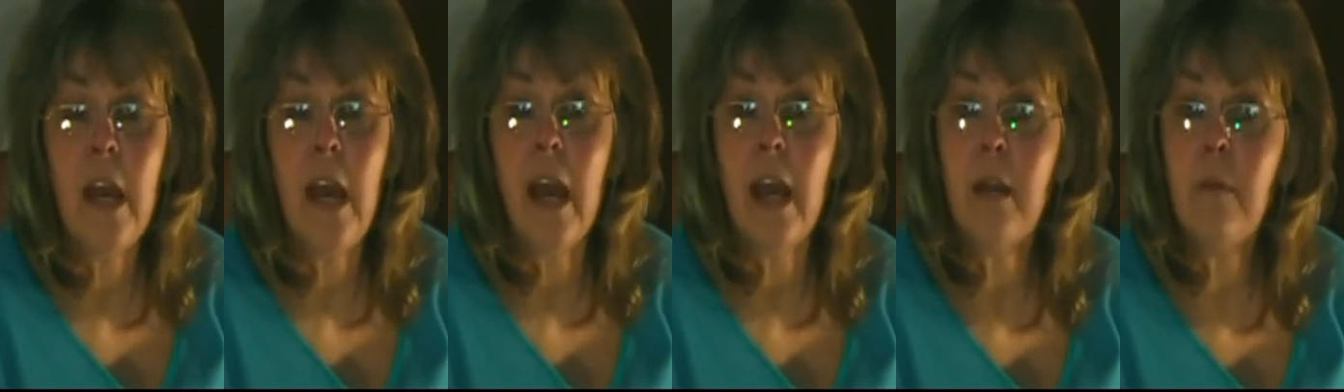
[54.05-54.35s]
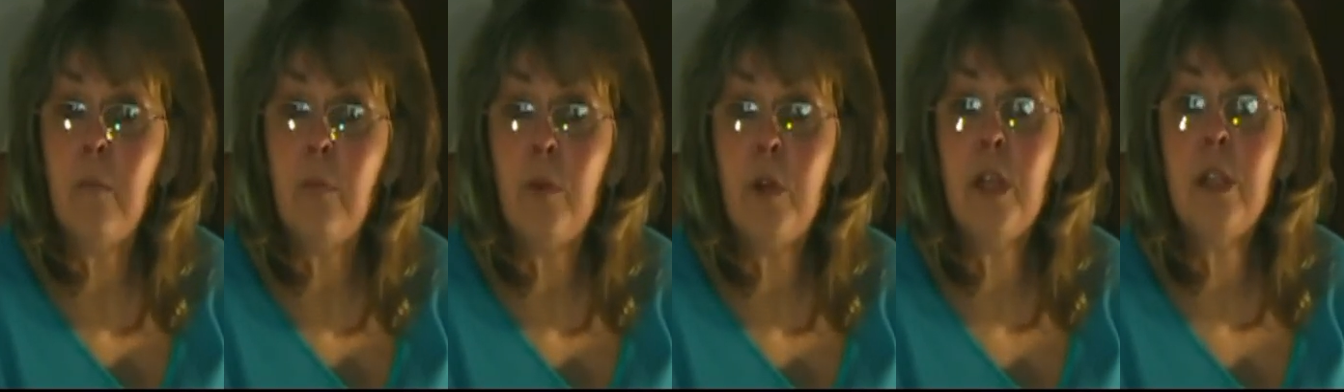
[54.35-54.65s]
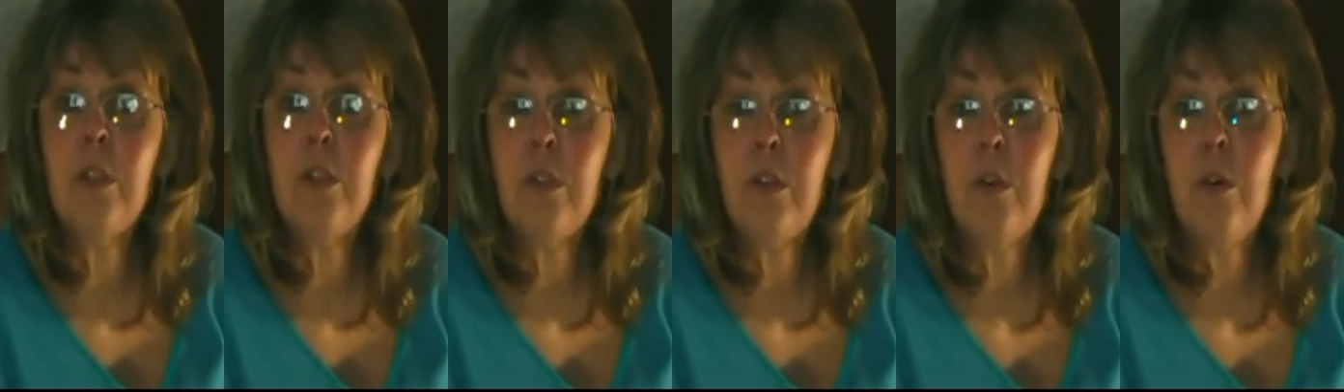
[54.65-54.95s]
and bring
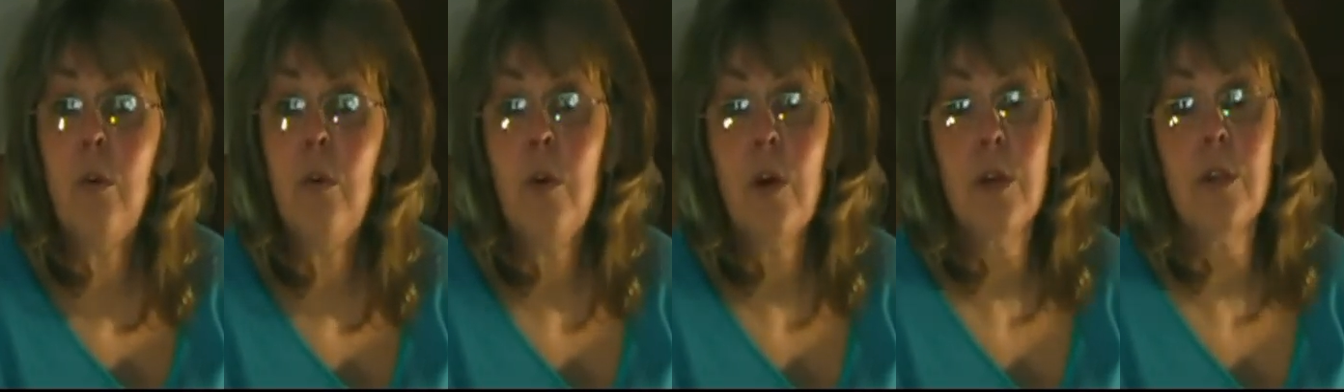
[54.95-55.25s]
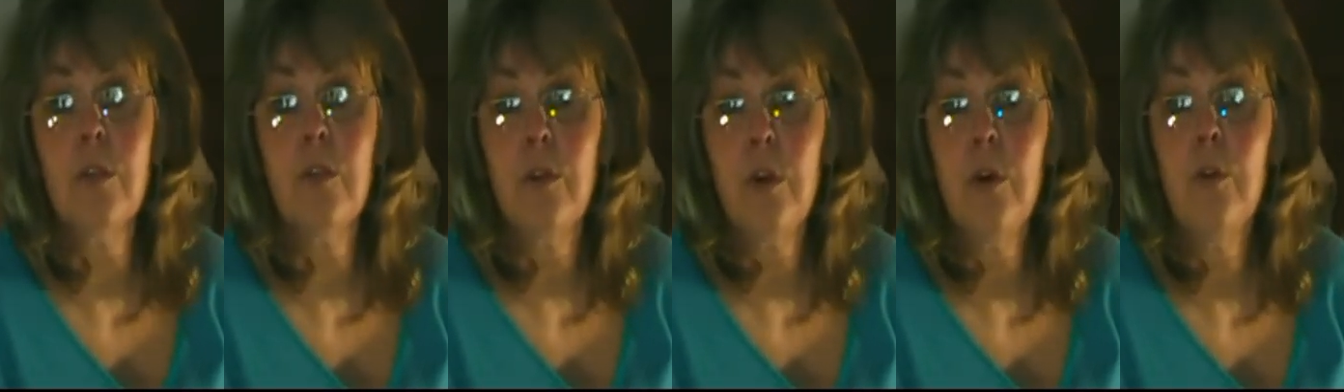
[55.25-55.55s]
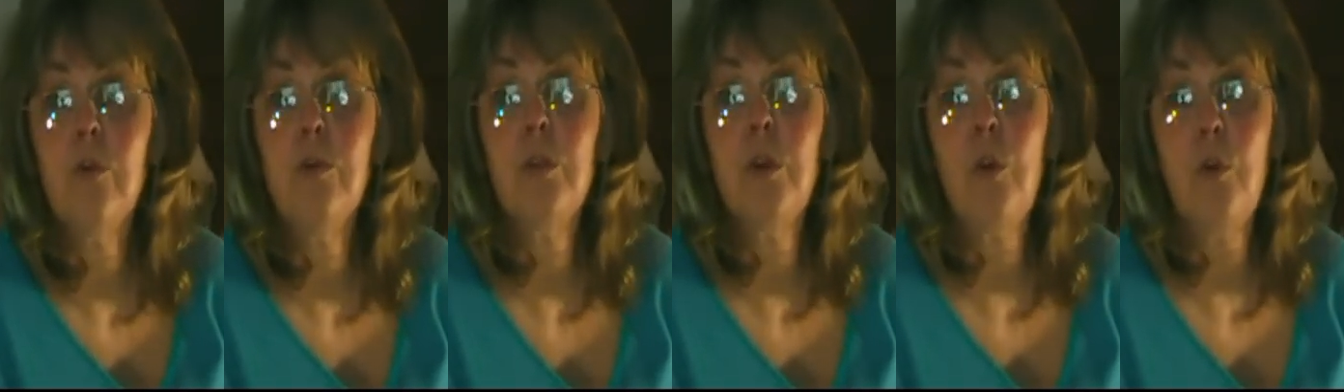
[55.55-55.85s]
to court
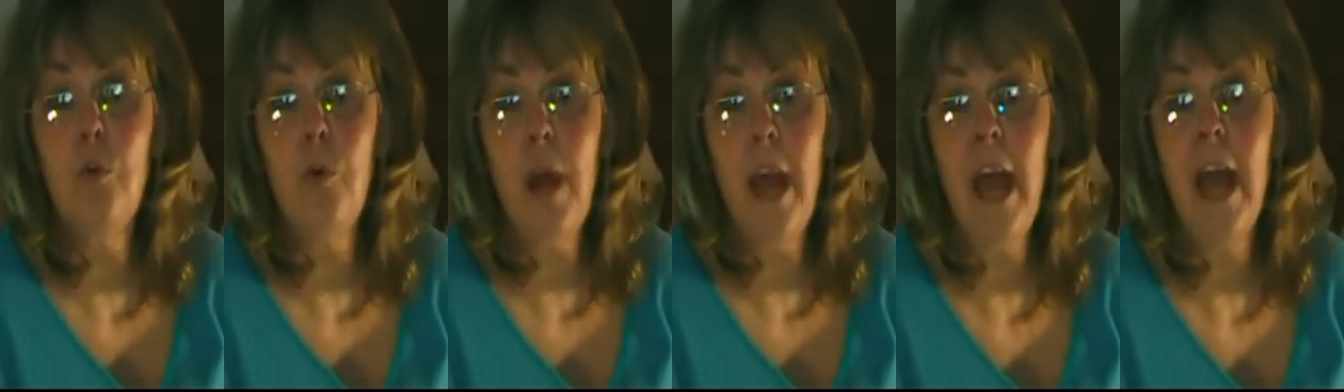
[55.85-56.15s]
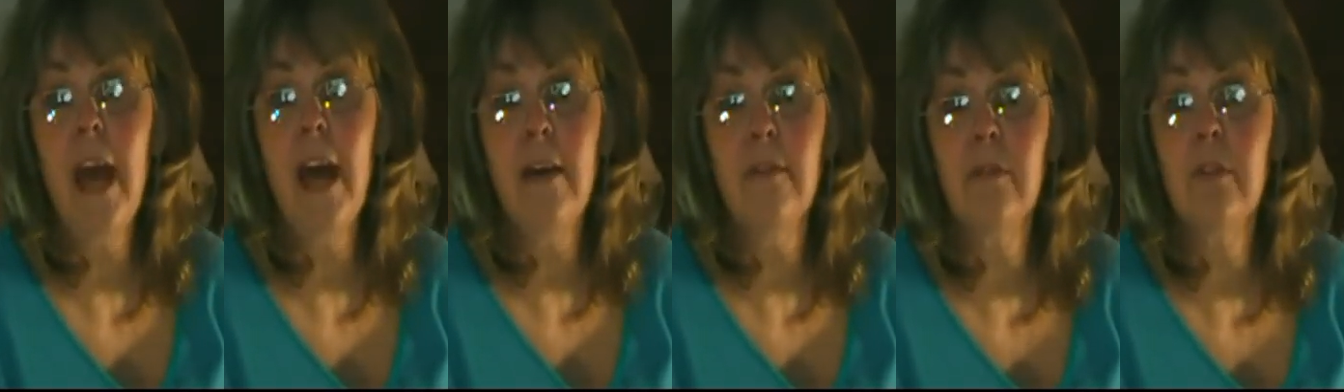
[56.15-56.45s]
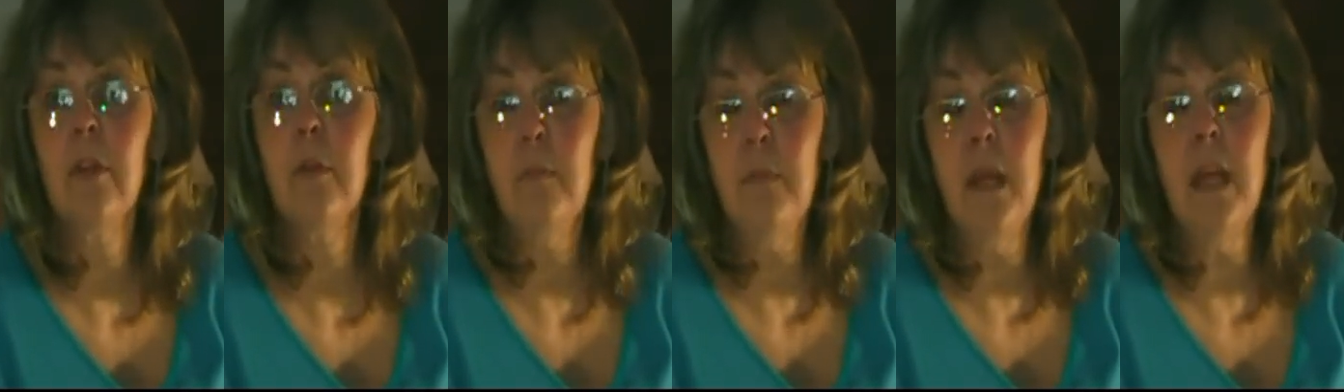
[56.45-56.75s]
those who have
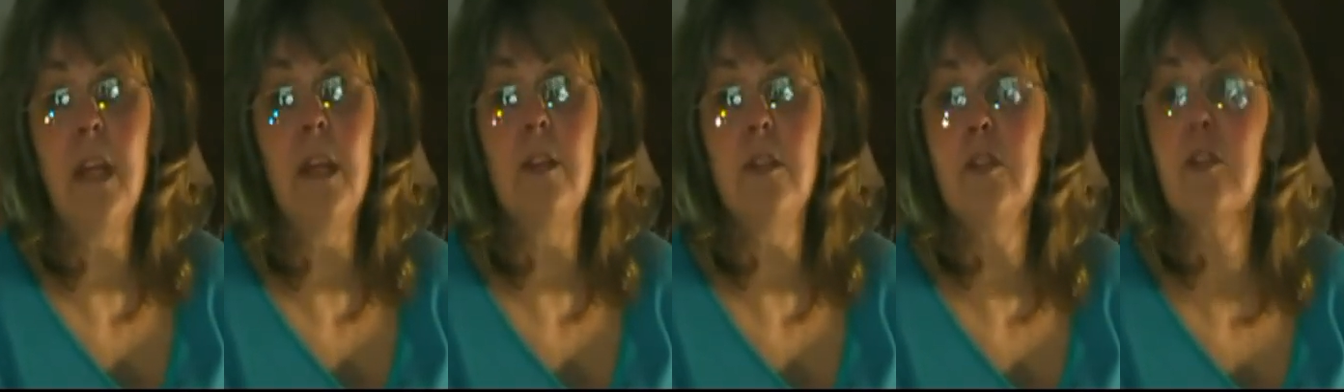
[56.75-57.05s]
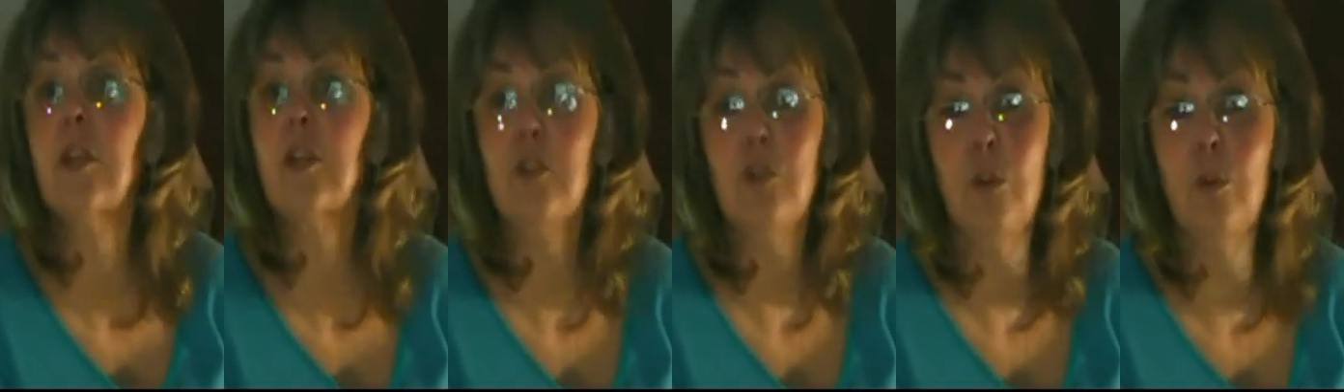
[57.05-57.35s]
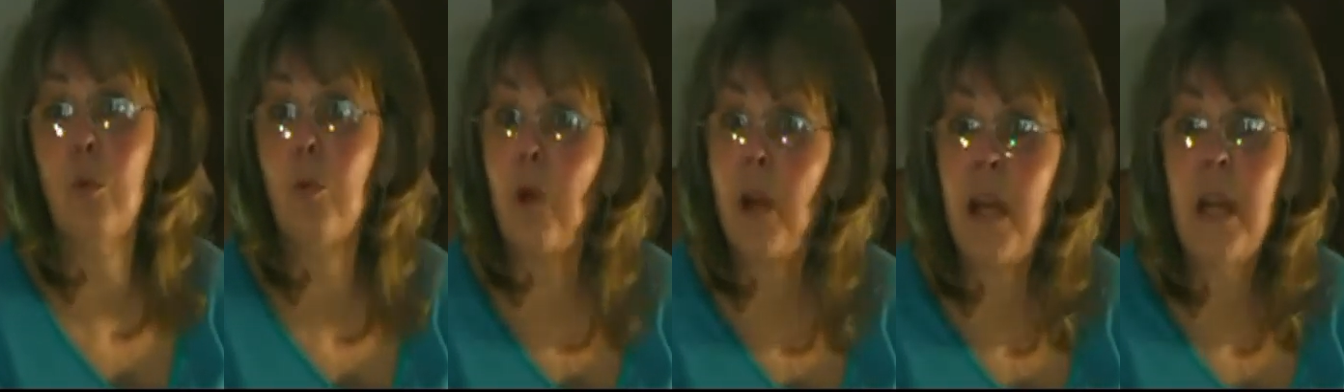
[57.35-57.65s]
committed such
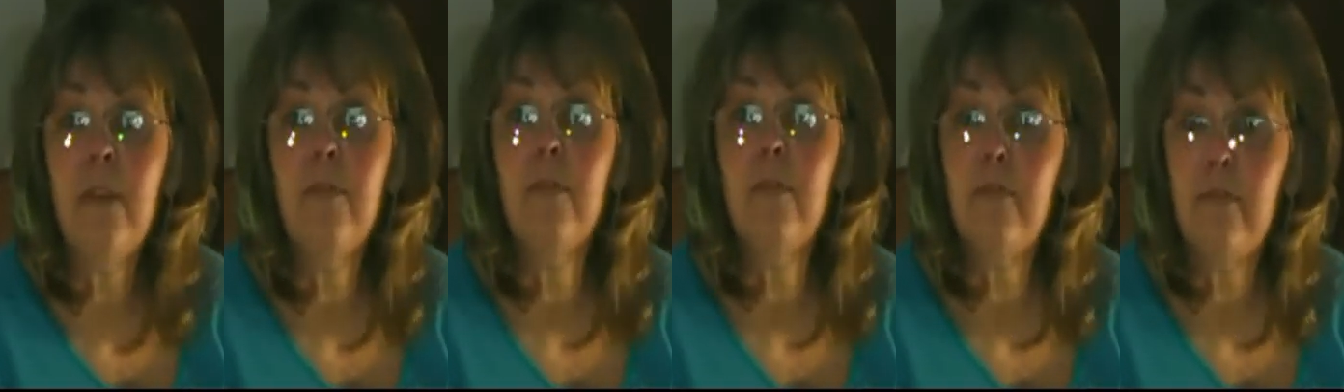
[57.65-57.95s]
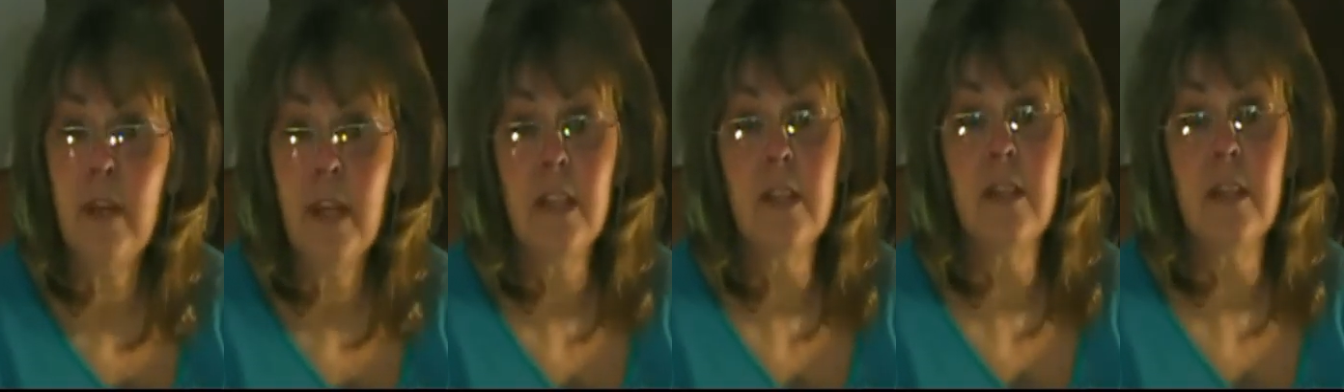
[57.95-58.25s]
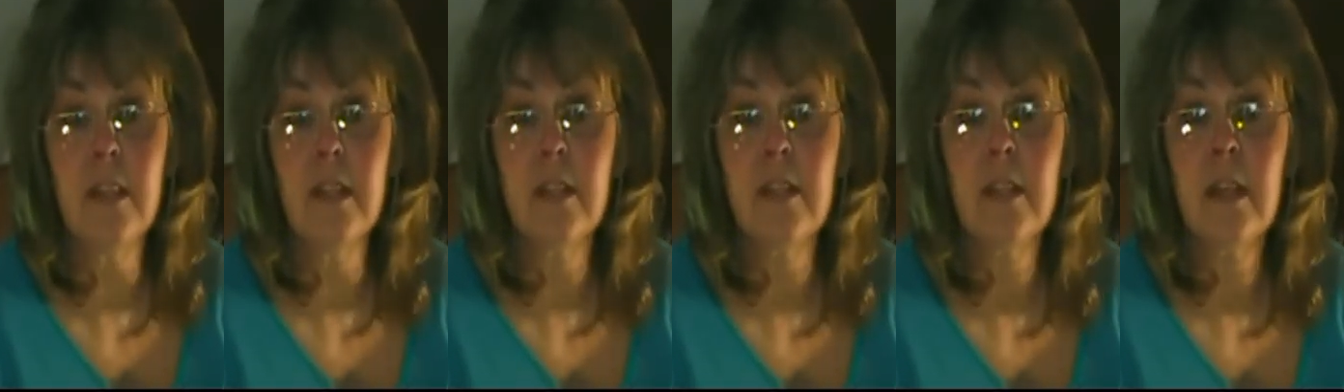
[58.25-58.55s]
grave
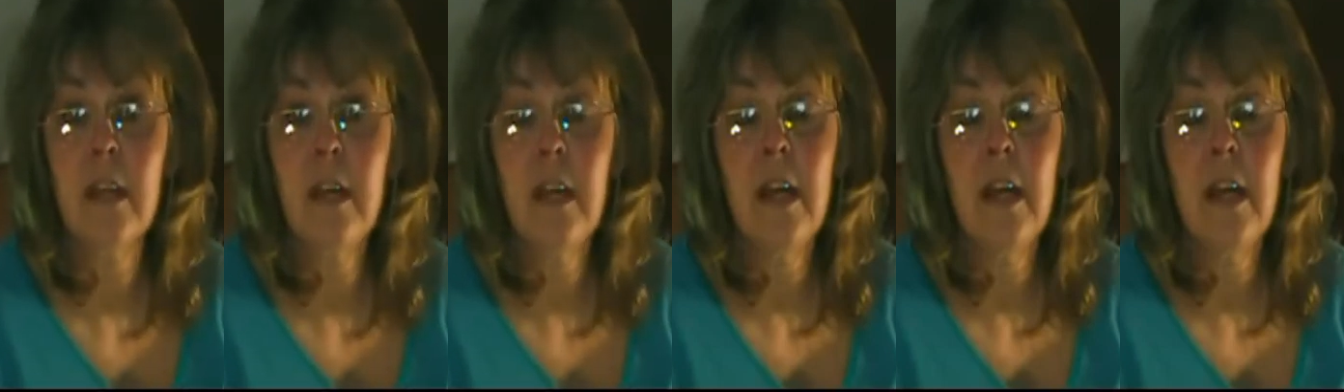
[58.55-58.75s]
offenses